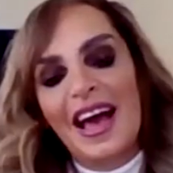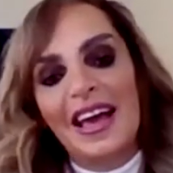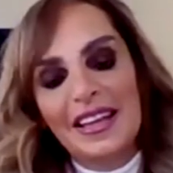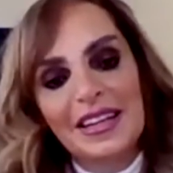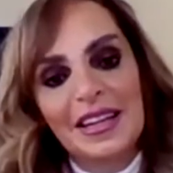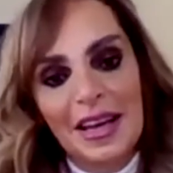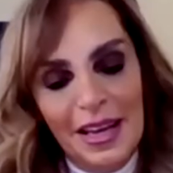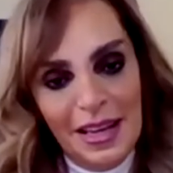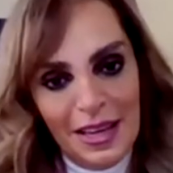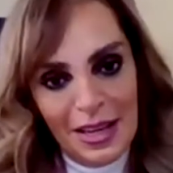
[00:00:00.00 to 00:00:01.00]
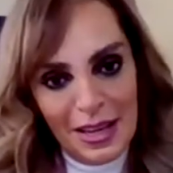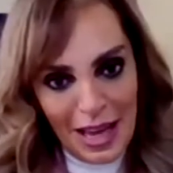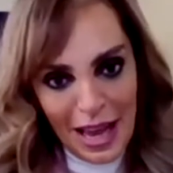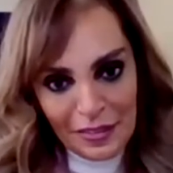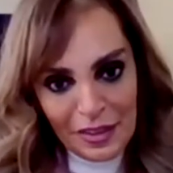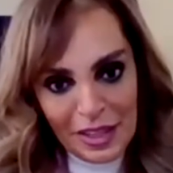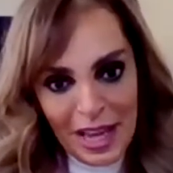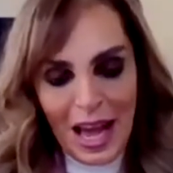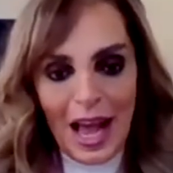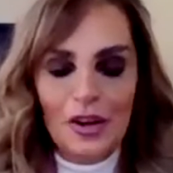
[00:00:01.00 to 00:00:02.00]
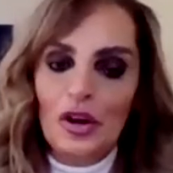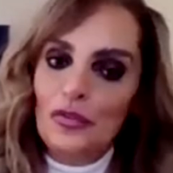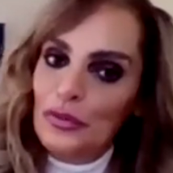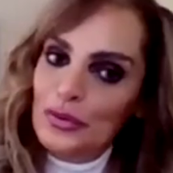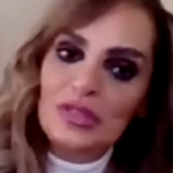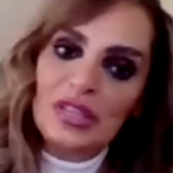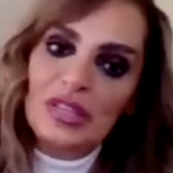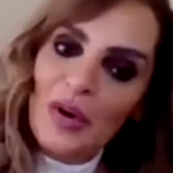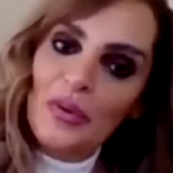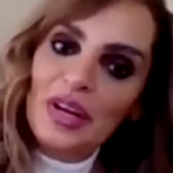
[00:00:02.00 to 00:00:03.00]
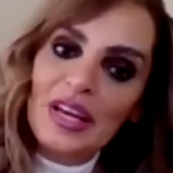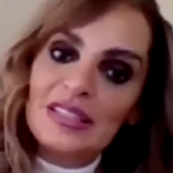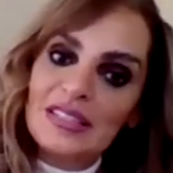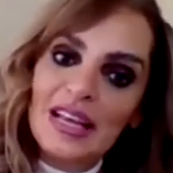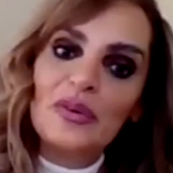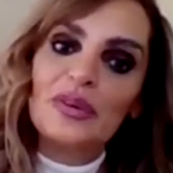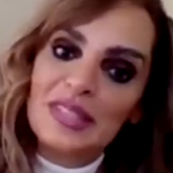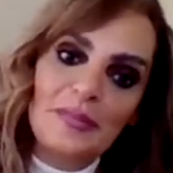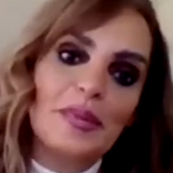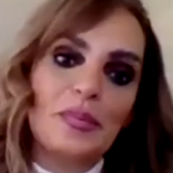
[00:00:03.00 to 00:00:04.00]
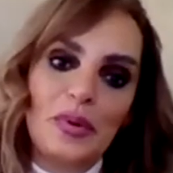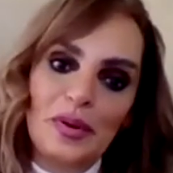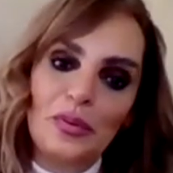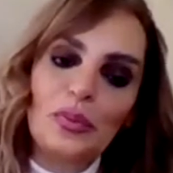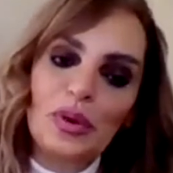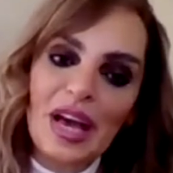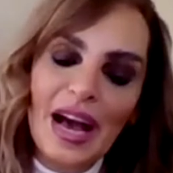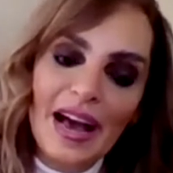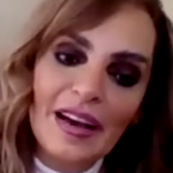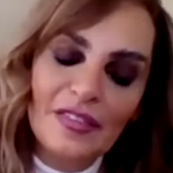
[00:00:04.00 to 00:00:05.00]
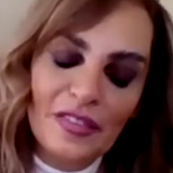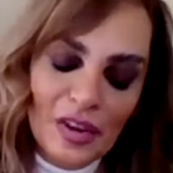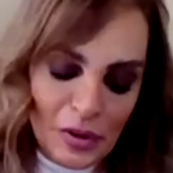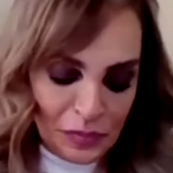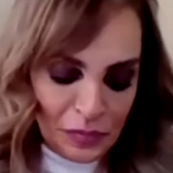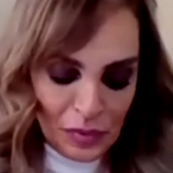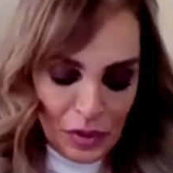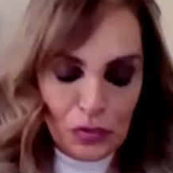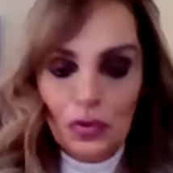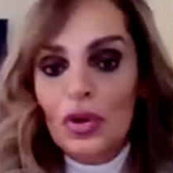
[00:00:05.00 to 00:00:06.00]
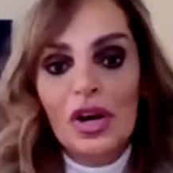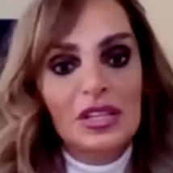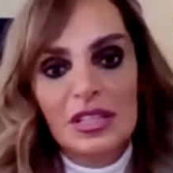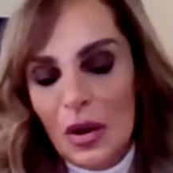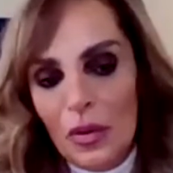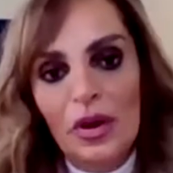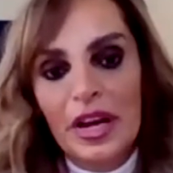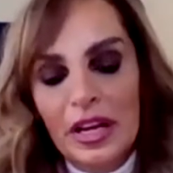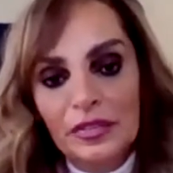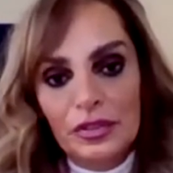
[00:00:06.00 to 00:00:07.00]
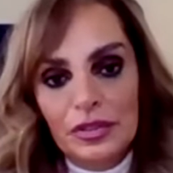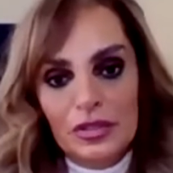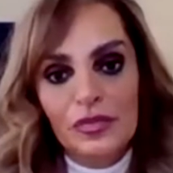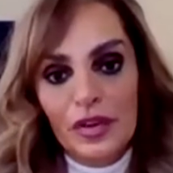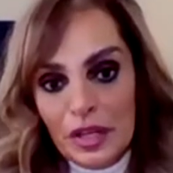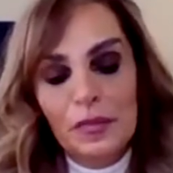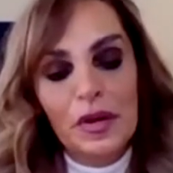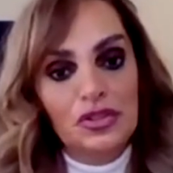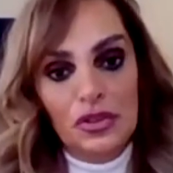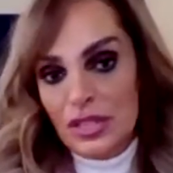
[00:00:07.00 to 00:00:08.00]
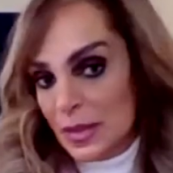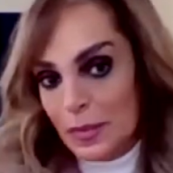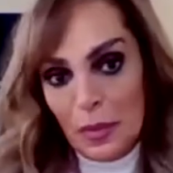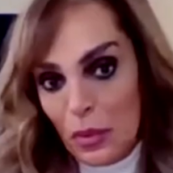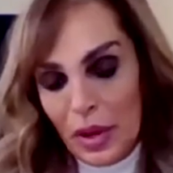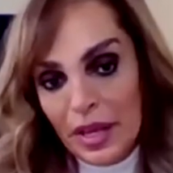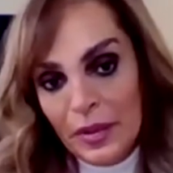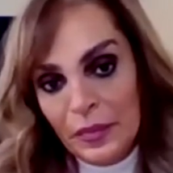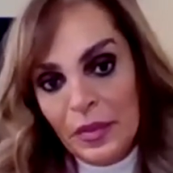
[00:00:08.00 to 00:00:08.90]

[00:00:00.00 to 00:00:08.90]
in Africa, and of course, in our case now, Zimbabwe. We have focused our efforts very much on Zimbabwe